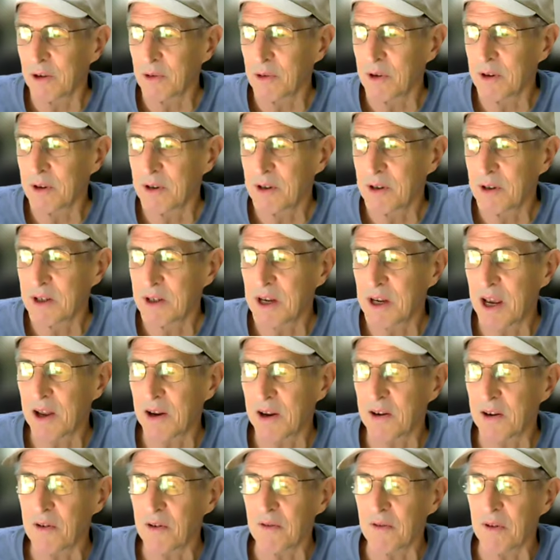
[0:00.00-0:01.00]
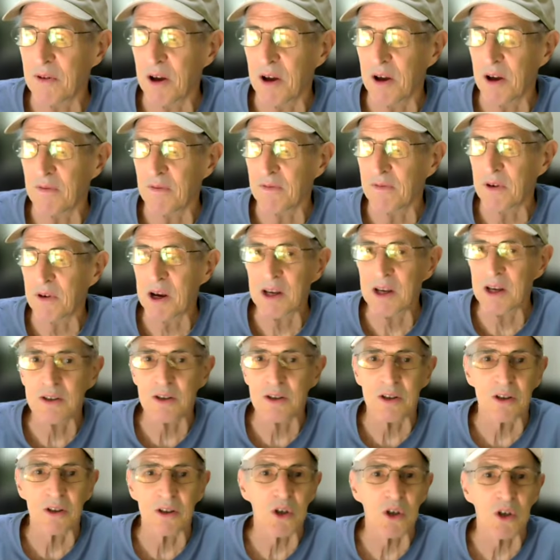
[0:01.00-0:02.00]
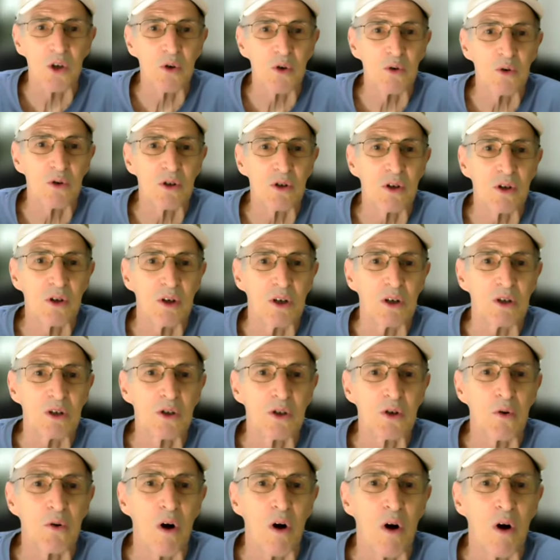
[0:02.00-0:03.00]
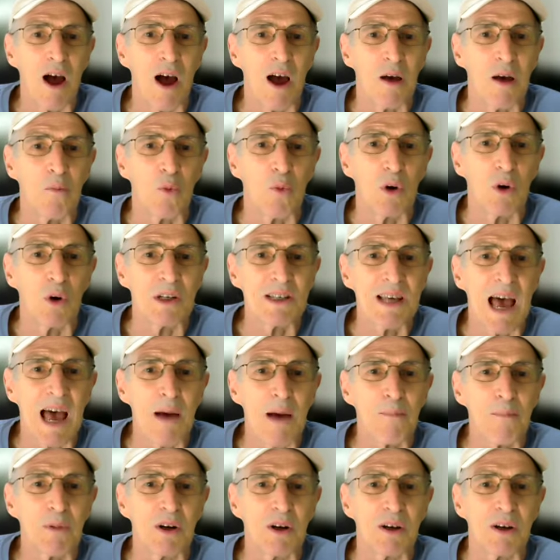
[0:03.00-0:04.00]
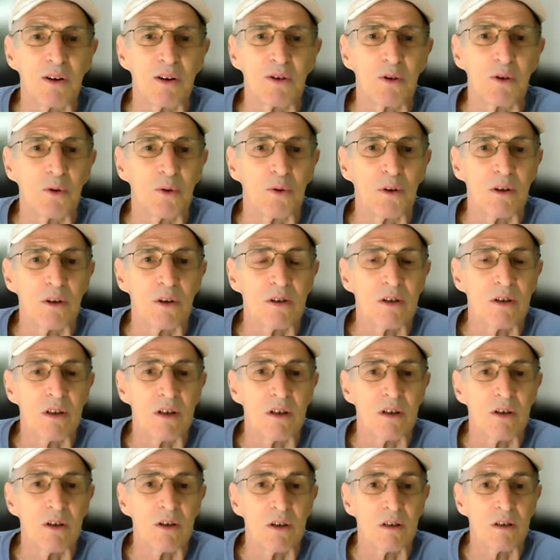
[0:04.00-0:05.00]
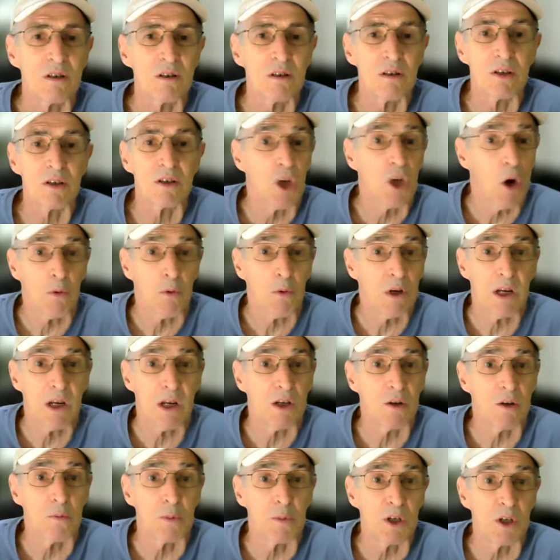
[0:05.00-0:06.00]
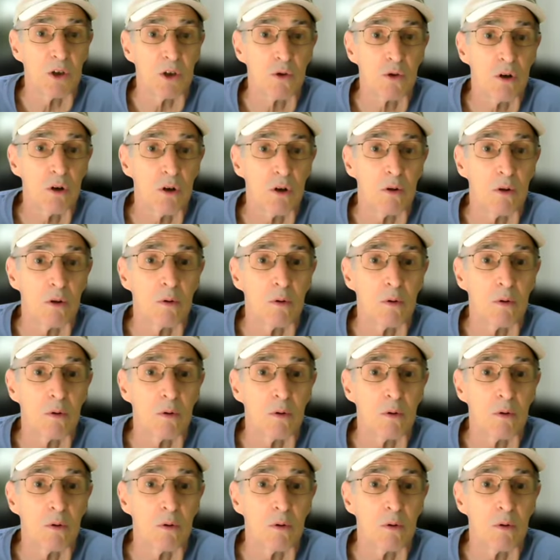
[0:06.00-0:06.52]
standard phrases used to describe what's happening to us that just don't need to be true.